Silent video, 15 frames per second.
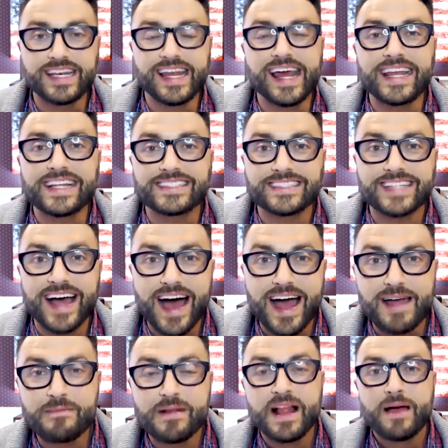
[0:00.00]
And it's
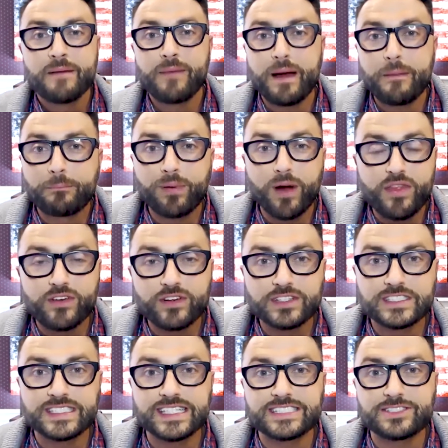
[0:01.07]
time, my brother and
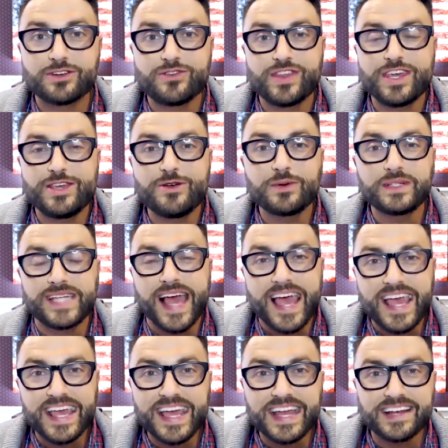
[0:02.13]
sister, that you
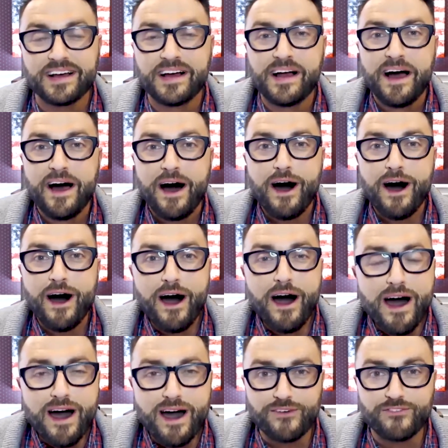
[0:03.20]
take it
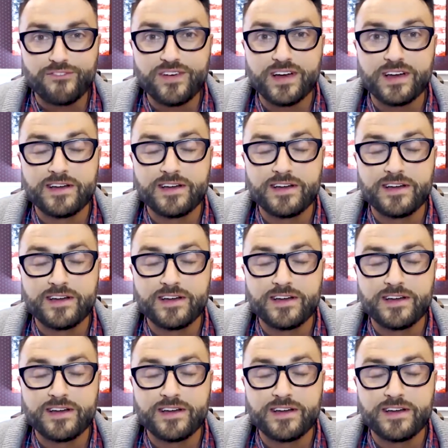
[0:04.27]
off.